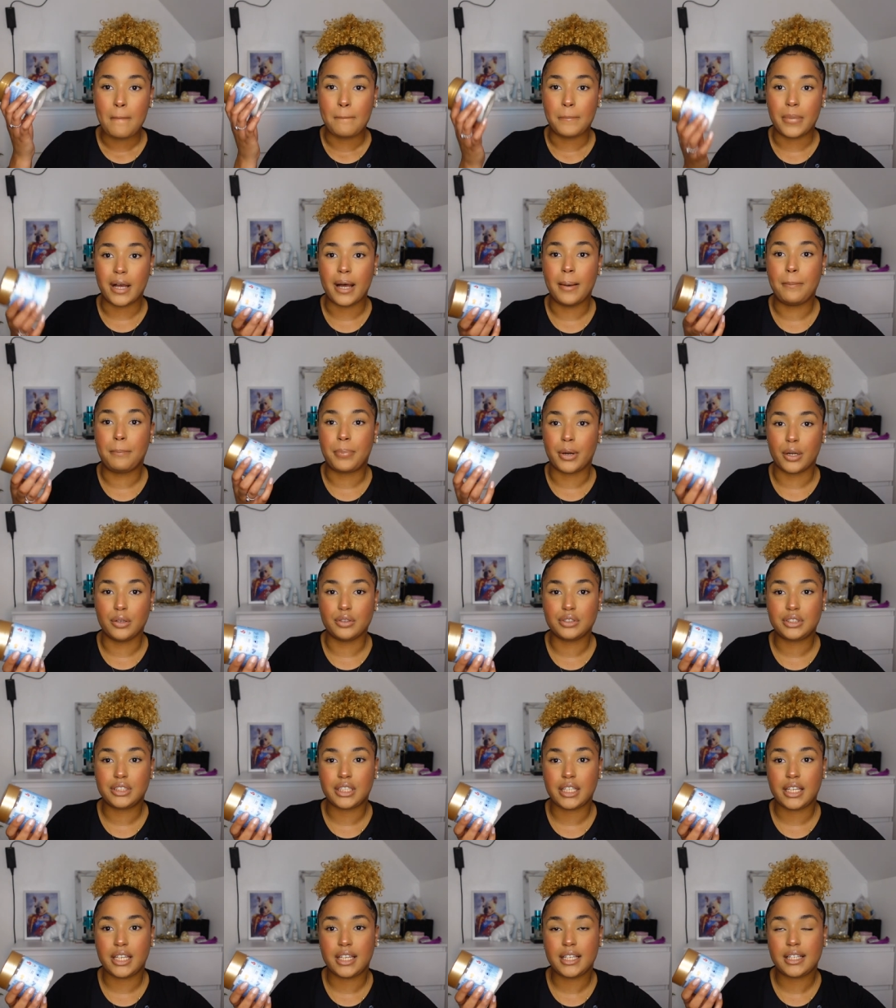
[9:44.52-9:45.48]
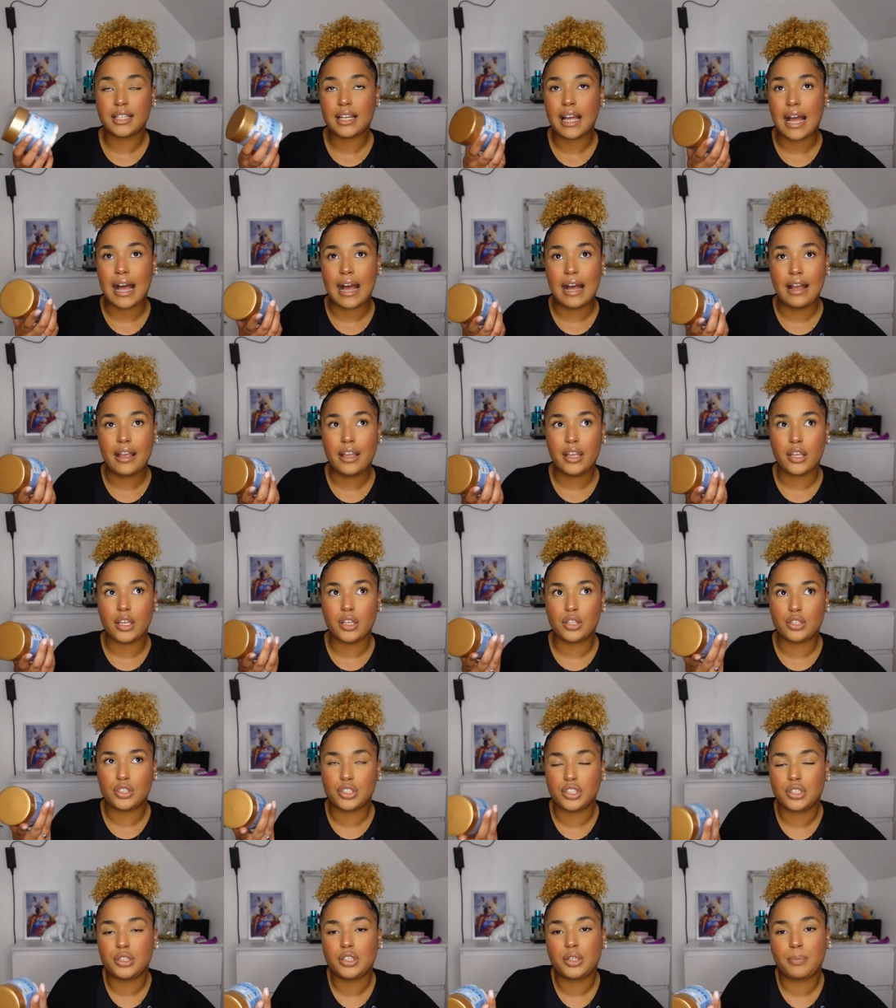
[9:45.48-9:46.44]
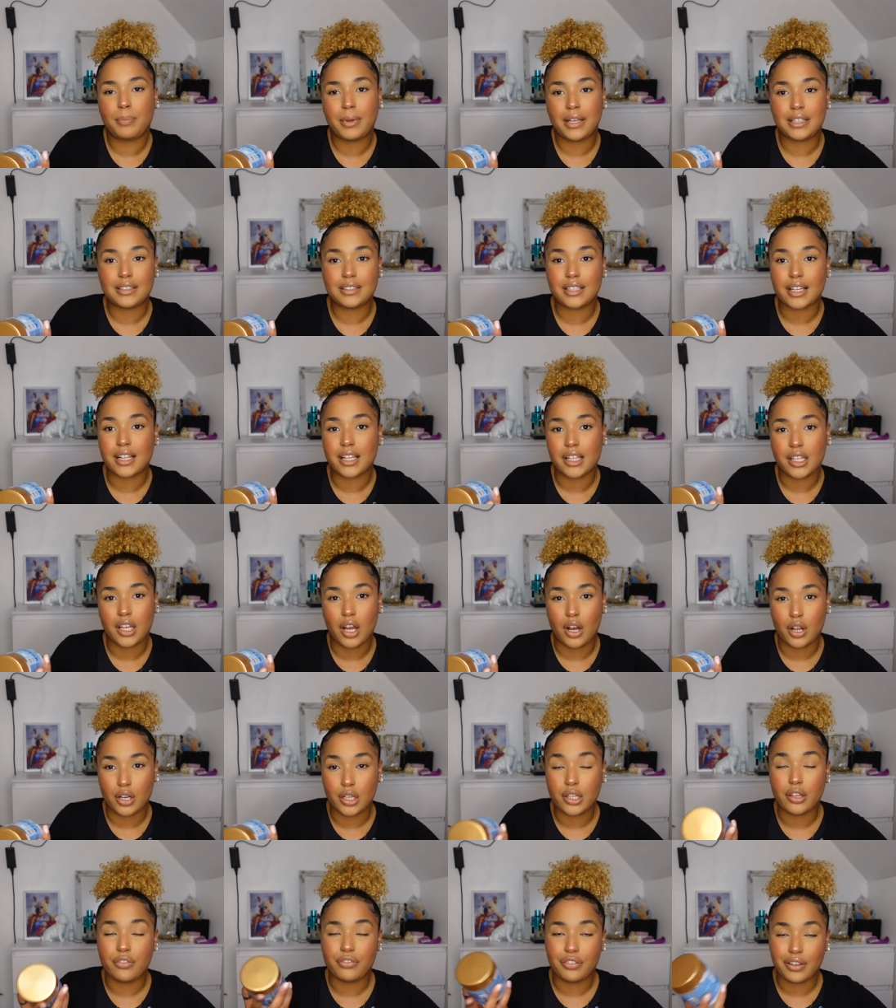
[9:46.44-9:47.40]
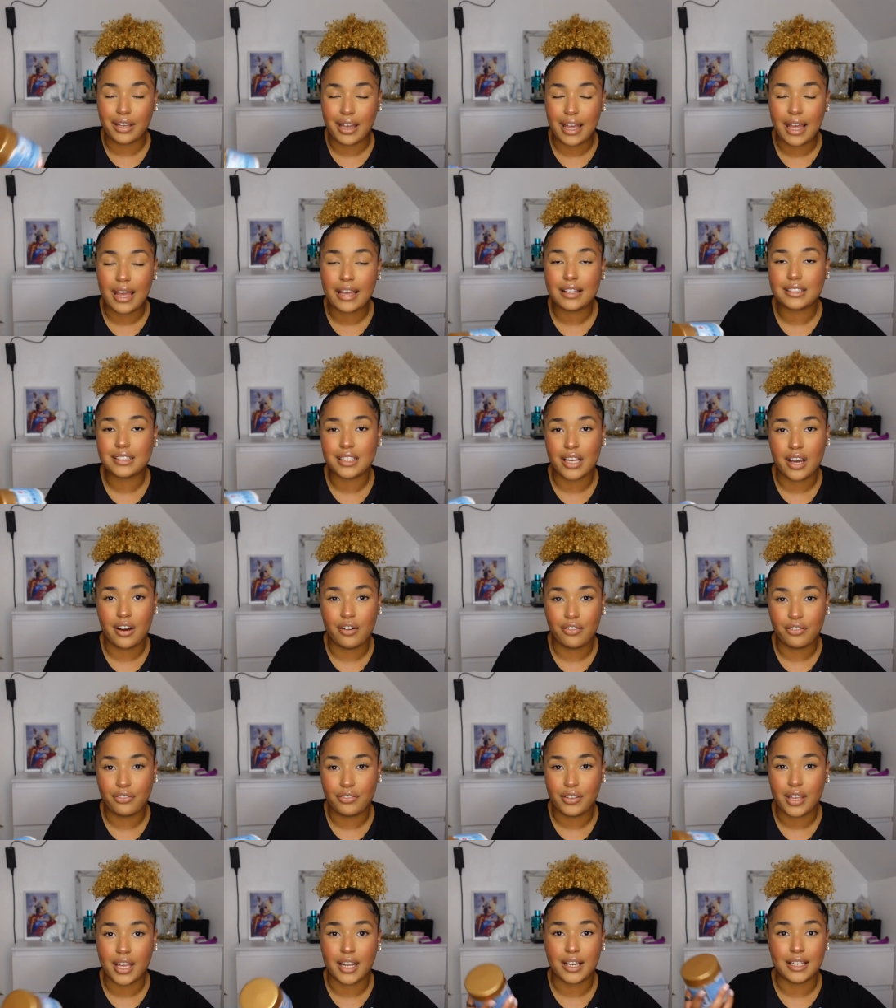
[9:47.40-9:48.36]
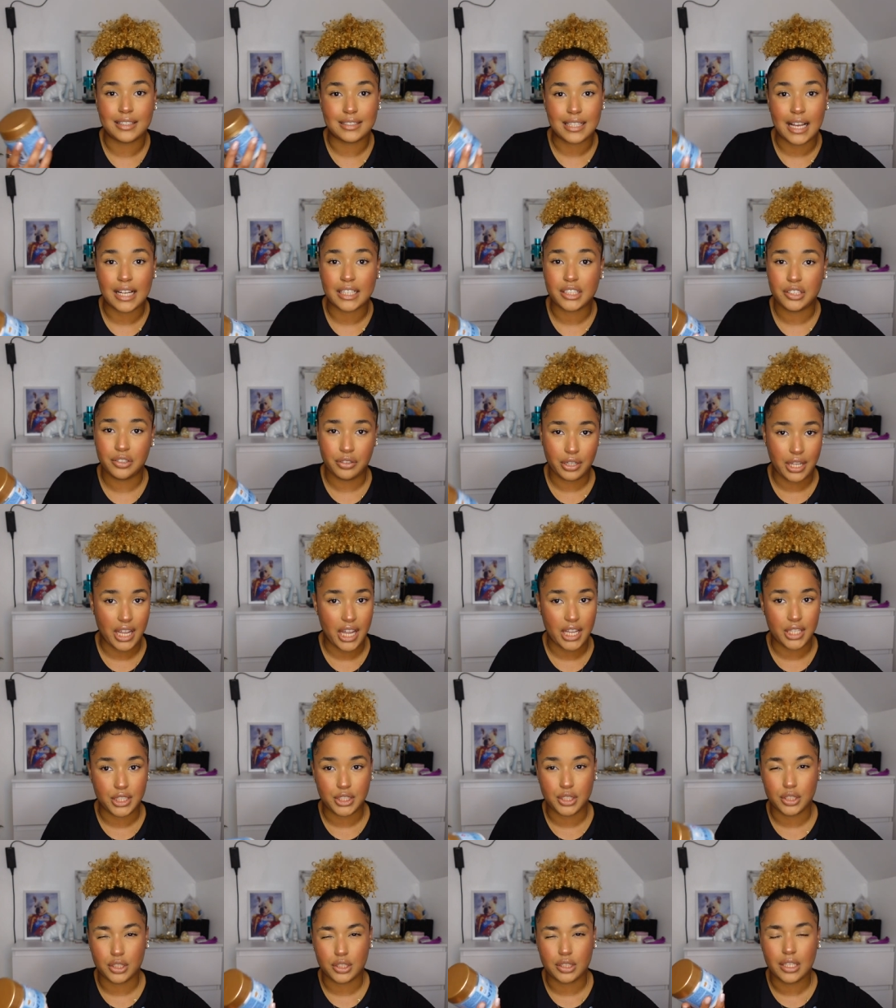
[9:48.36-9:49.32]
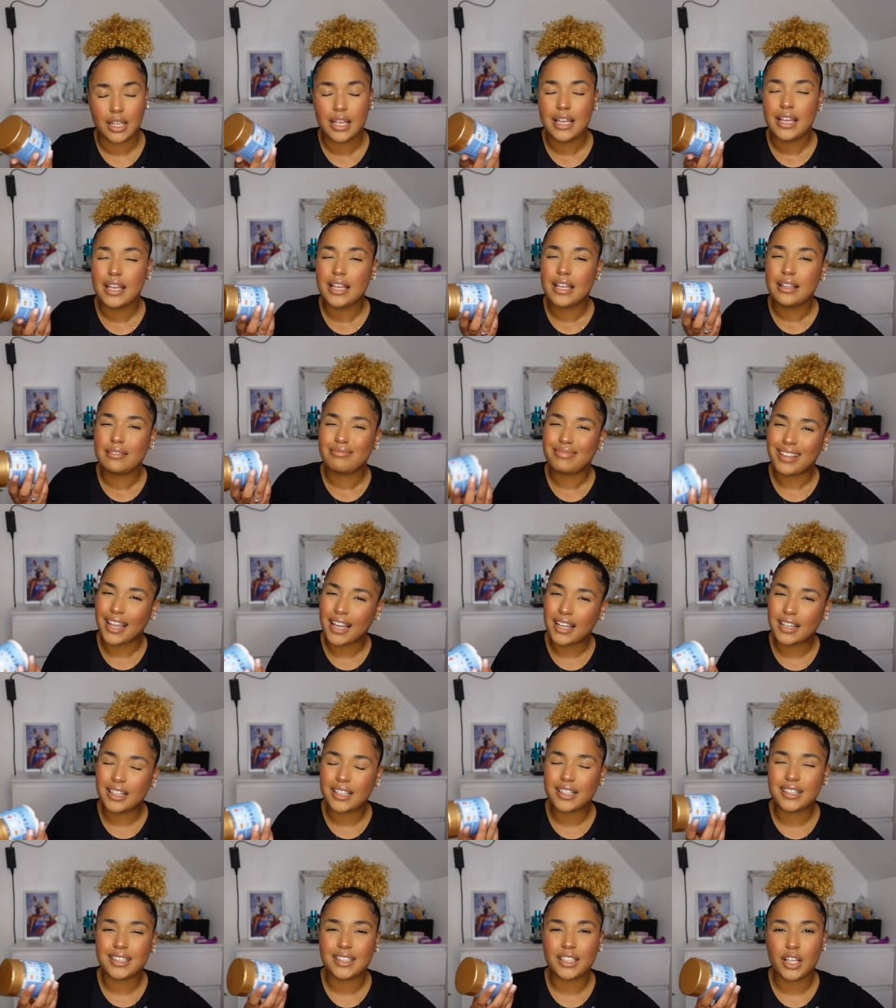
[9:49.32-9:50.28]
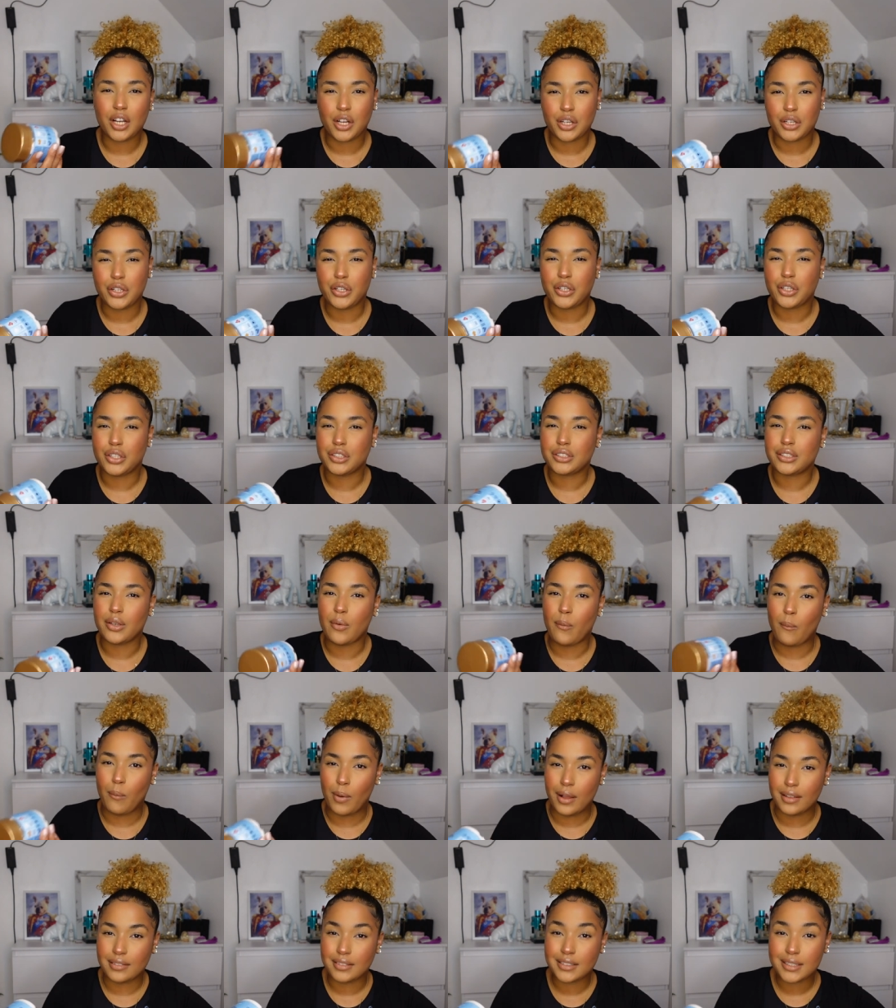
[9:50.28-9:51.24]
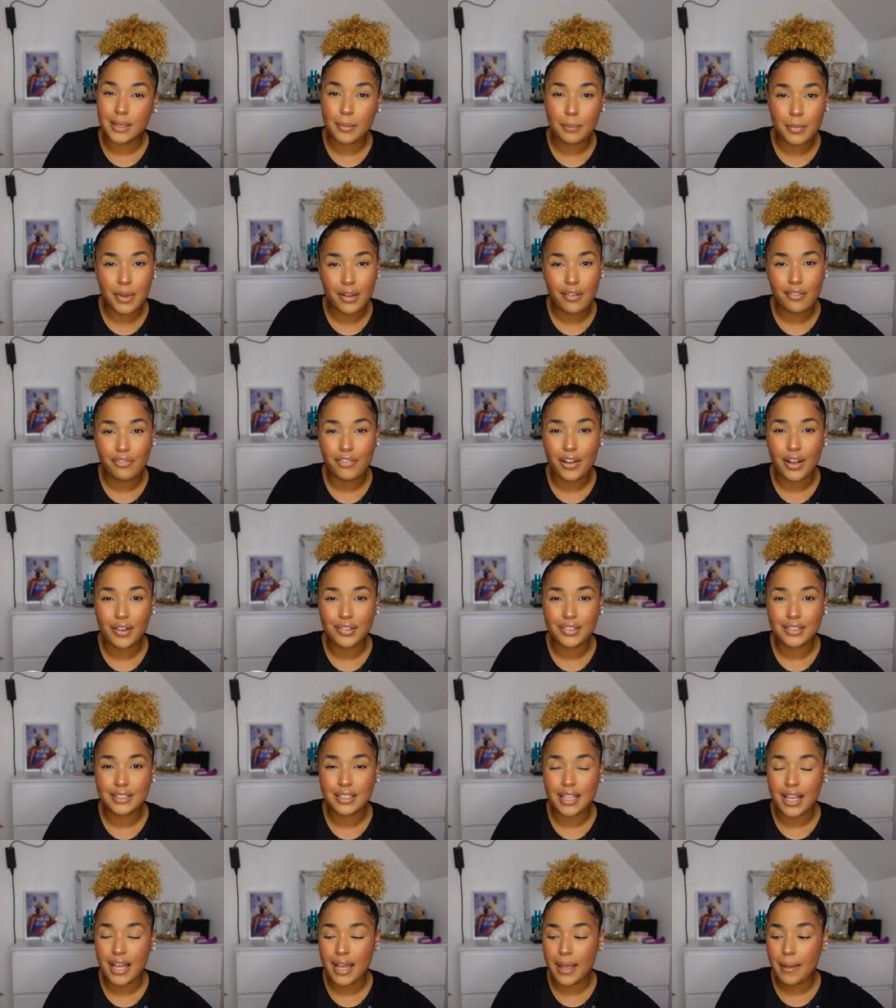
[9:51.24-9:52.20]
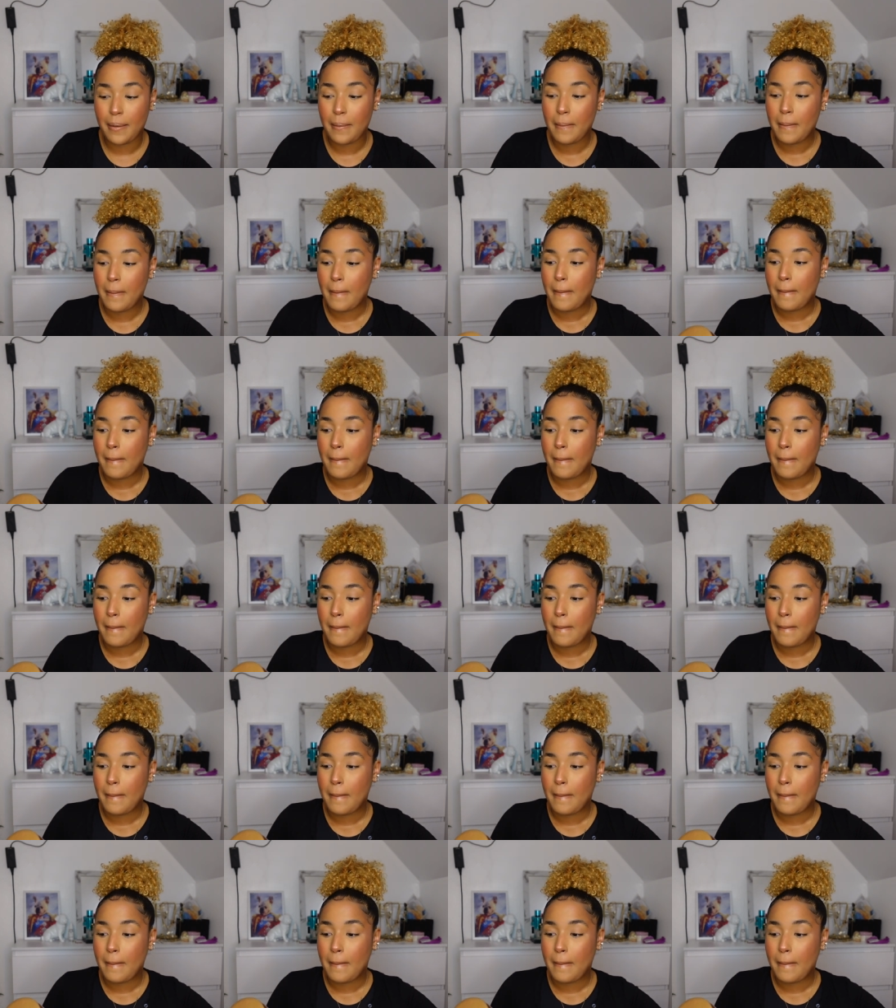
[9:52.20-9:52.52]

But protein, you should, you basically, if your hair is healthy and it's actually okay, you should technically only use it once a month, I would say.